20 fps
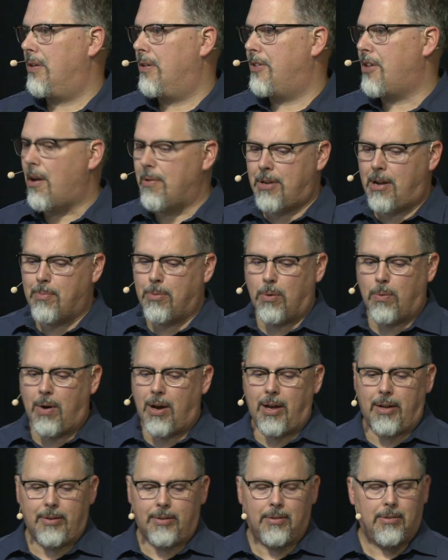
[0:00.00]
No, number
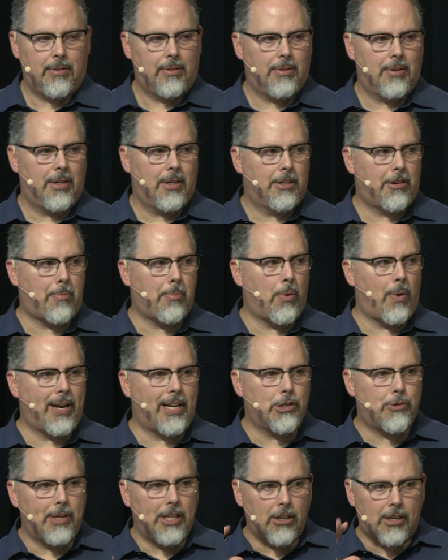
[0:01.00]
one, number
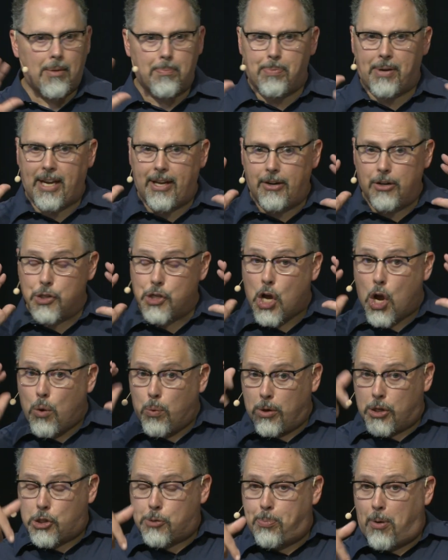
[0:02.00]
one, as we look at Peter's
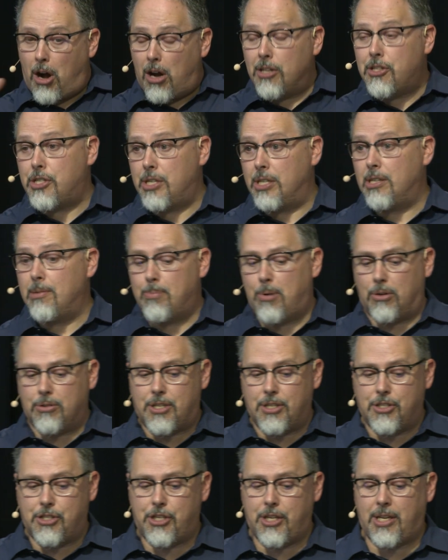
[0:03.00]
response in the boat
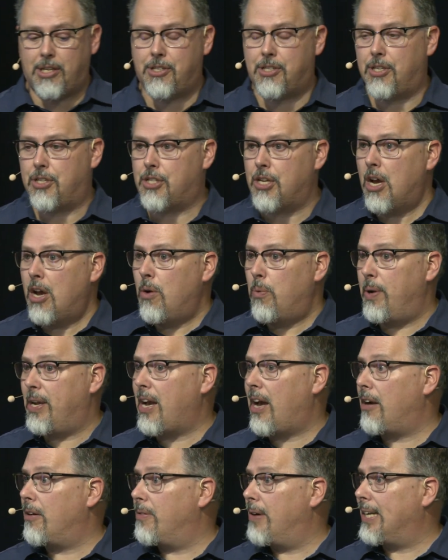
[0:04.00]
to Jesus, we
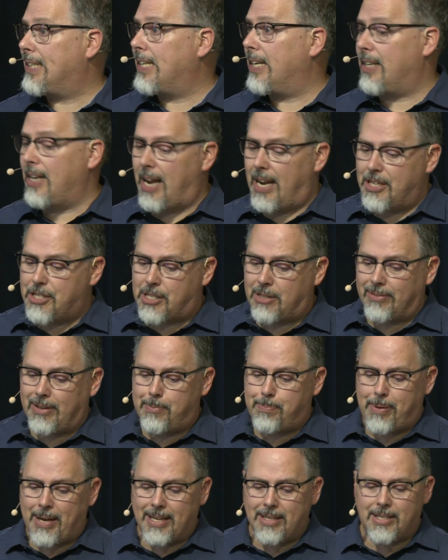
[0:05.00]
got to recognize that
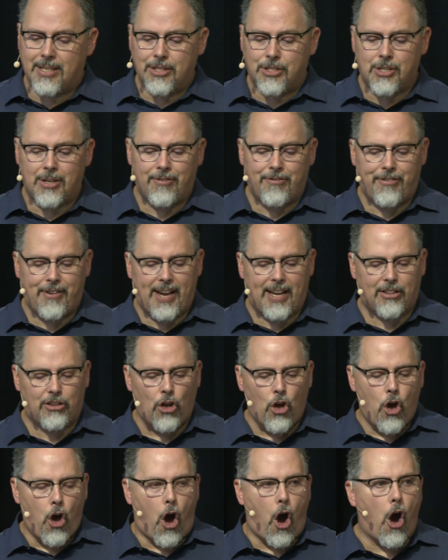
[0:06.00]
repentance and faith
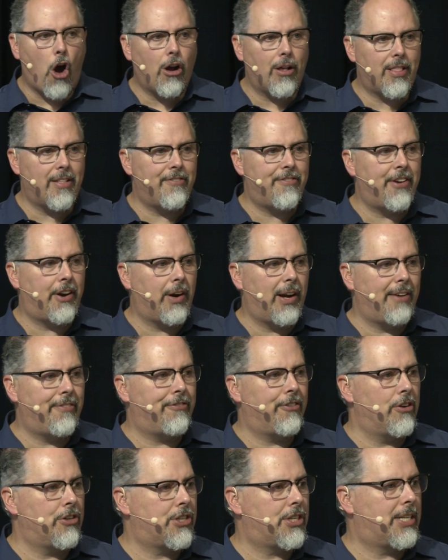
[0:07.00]
are the very
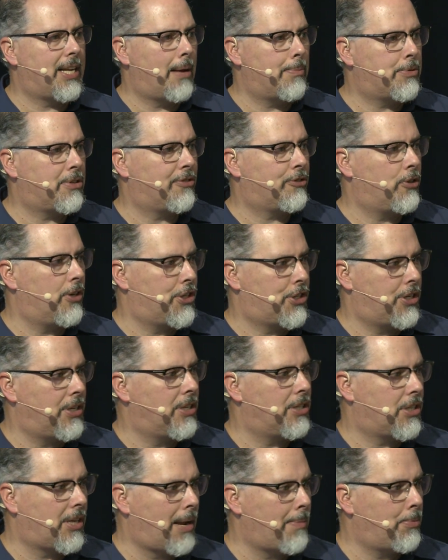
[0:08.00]
first steps of
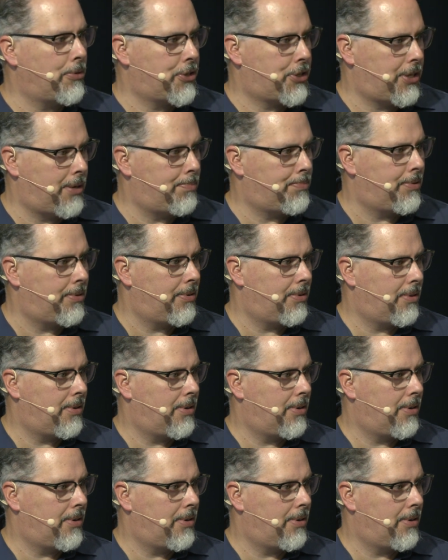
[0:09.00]
Christian discipleship.